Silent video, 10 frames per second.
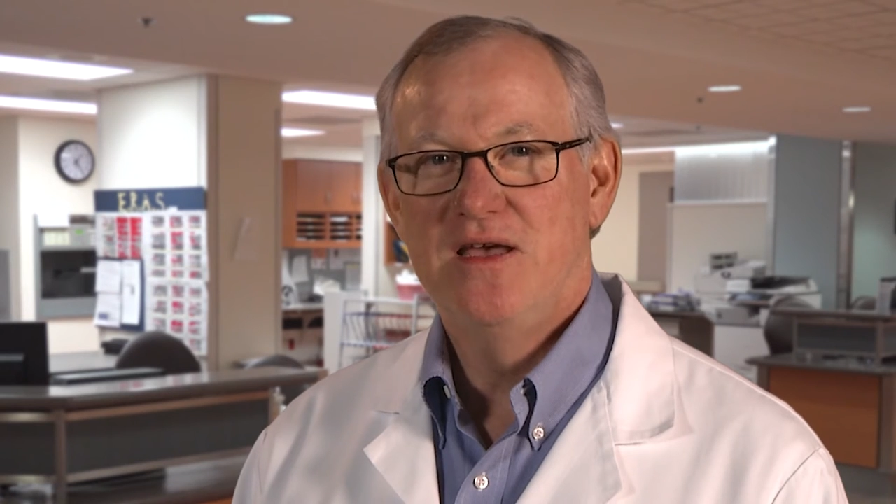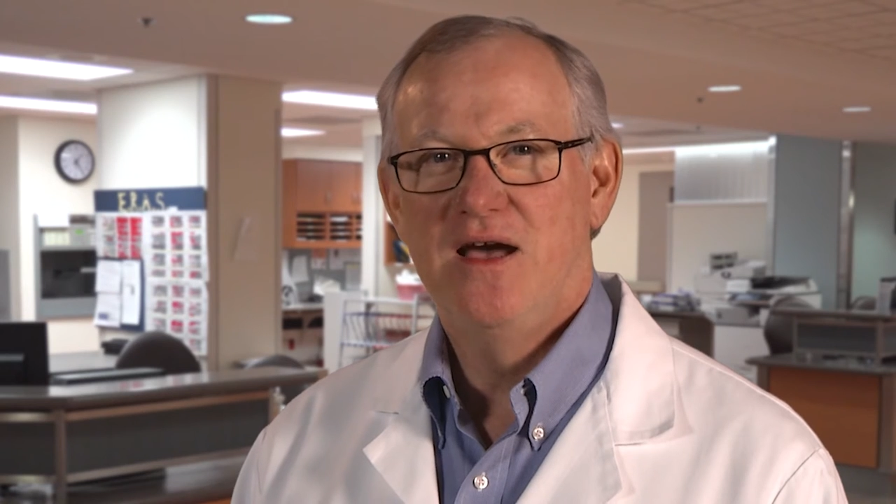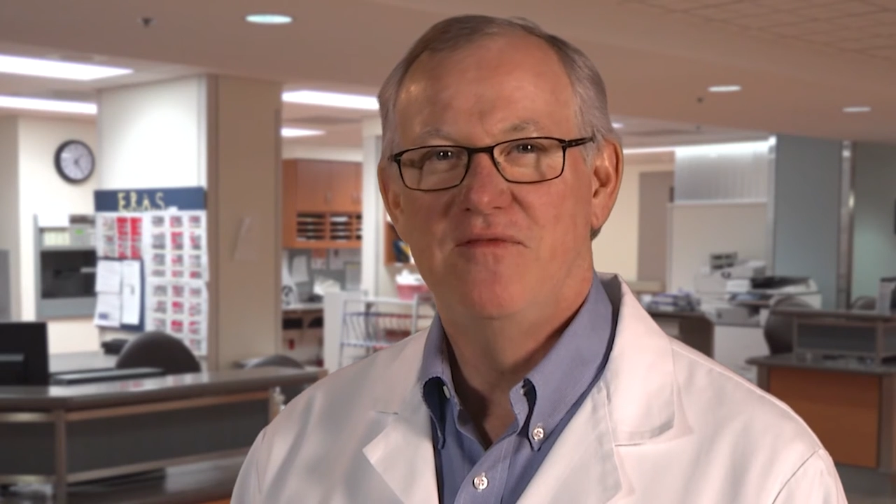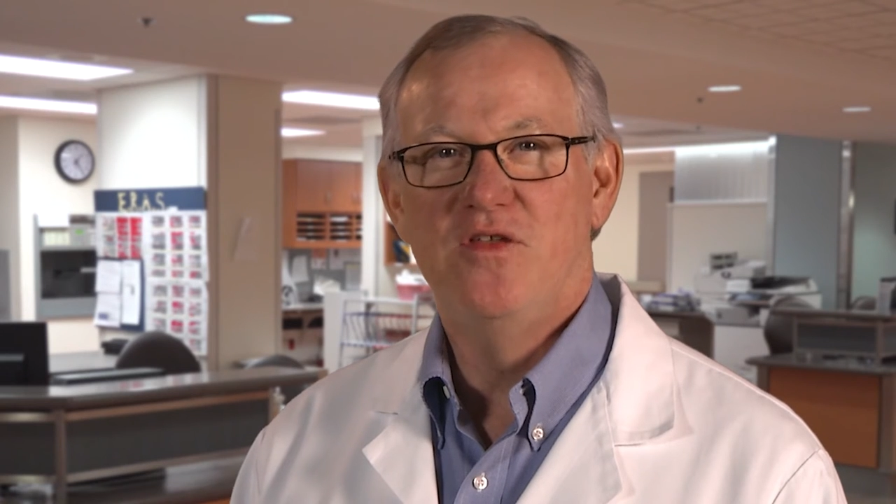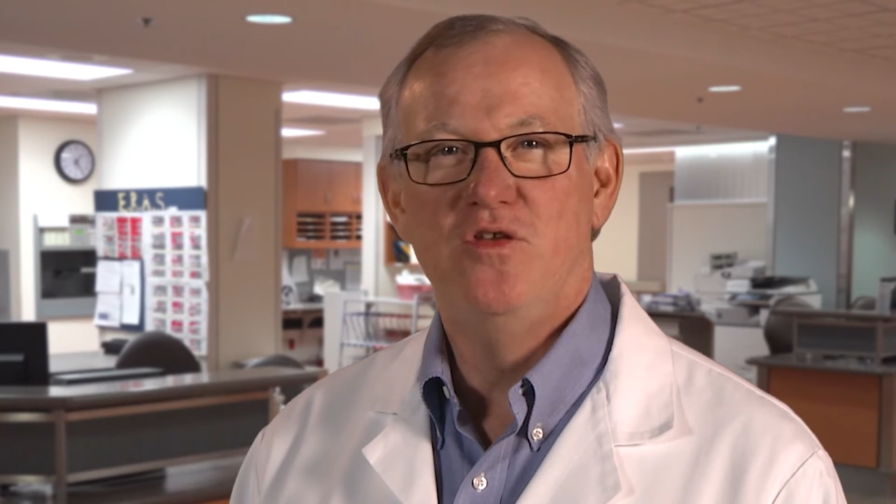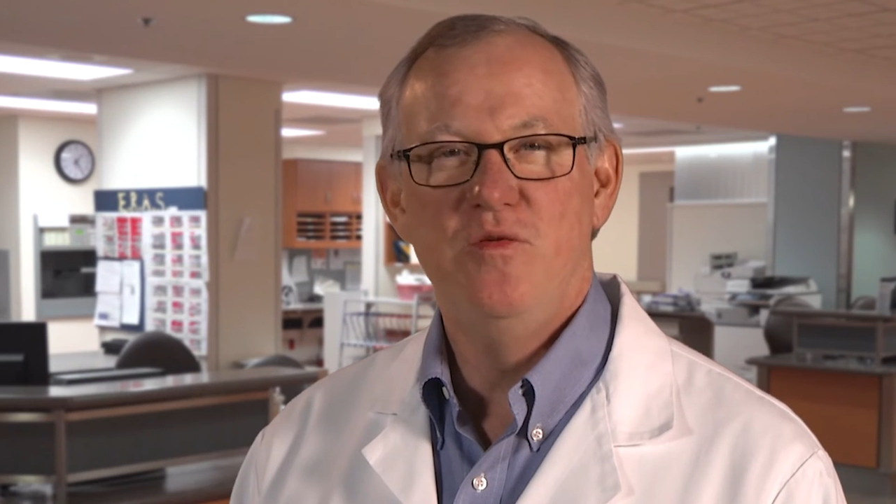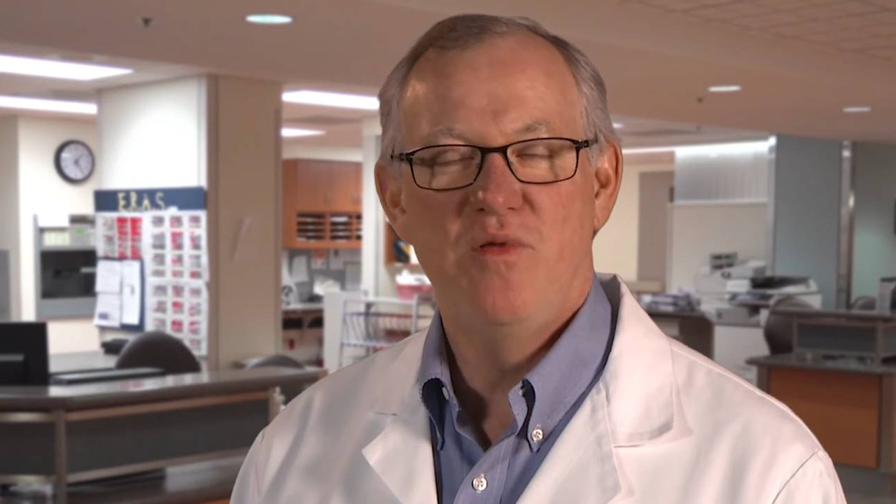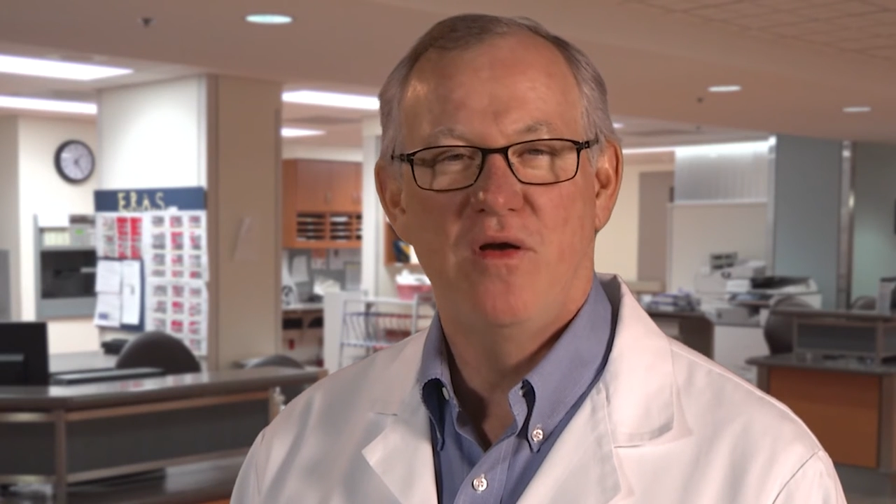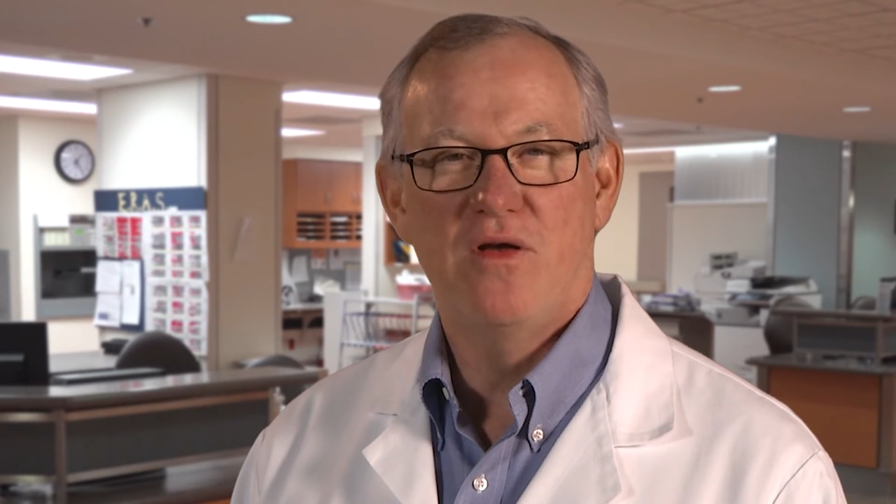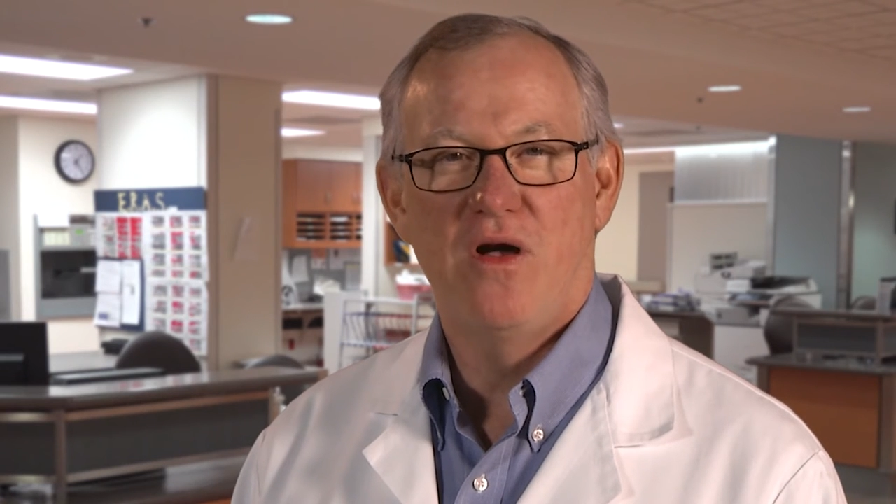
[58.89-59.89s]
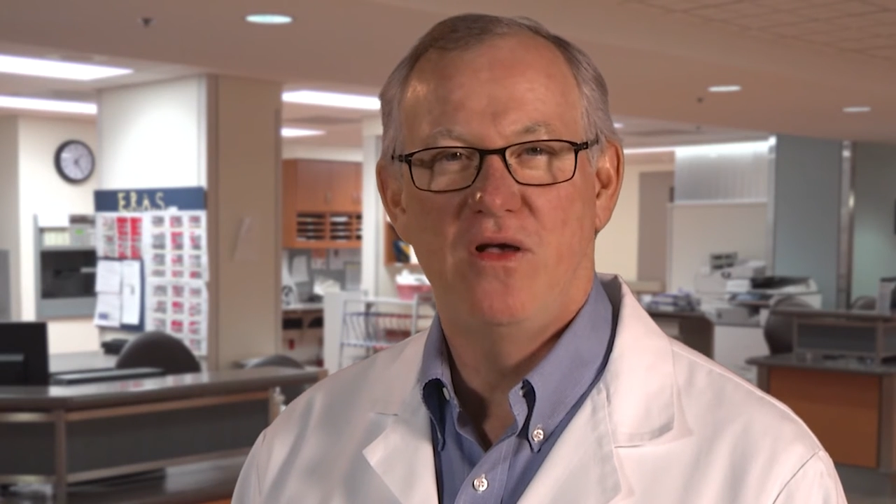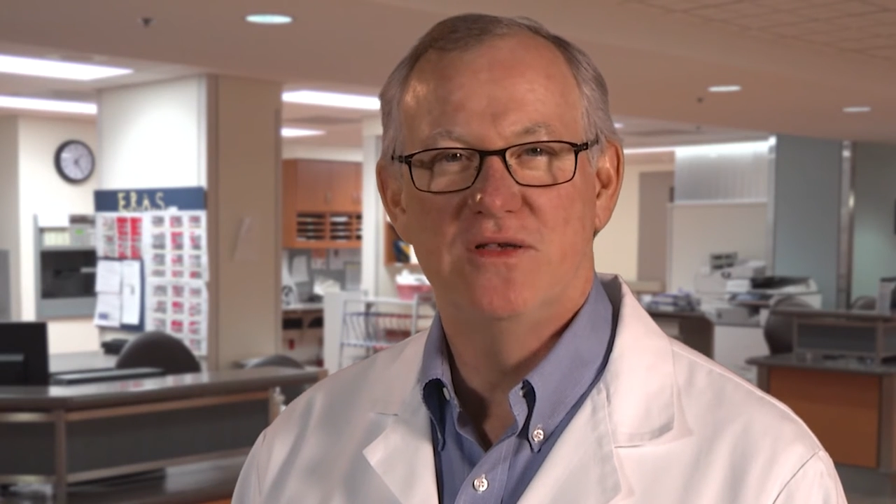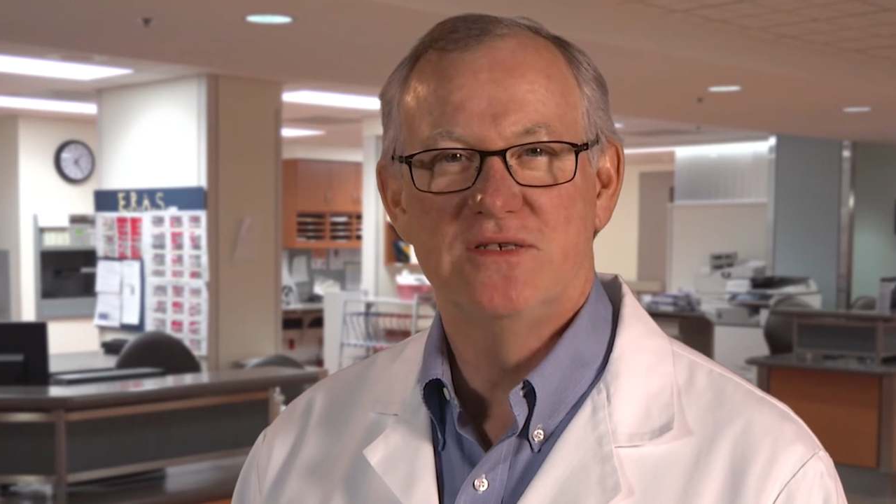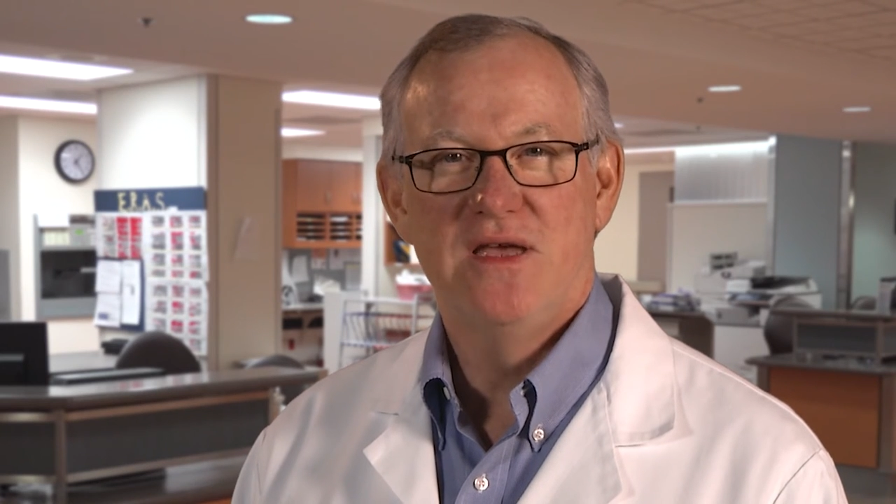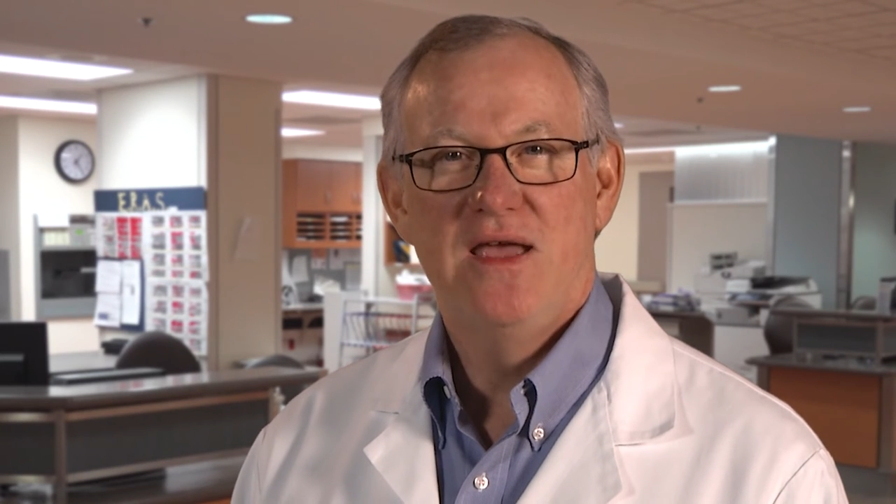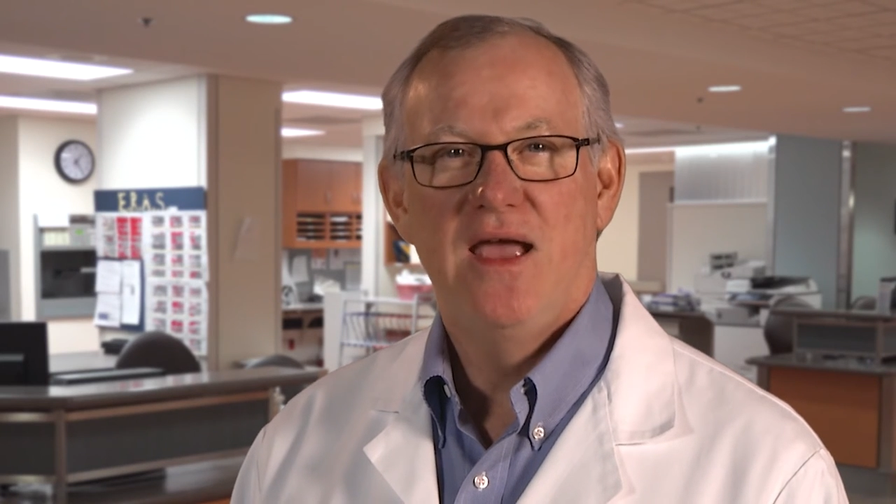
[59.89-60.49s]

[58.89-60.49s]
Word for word: of the new protocols